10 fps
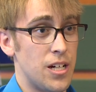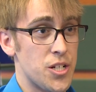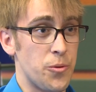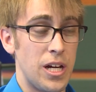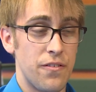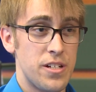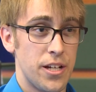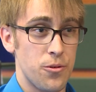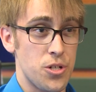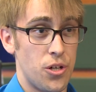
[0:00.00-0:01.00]
So we have
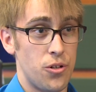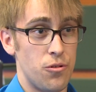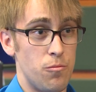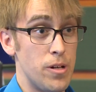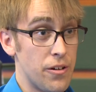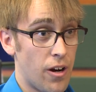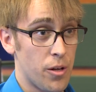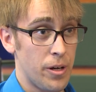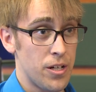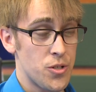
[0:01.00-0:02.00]
10 or so mini
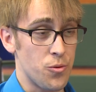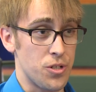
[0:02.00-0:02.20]
roundabouts,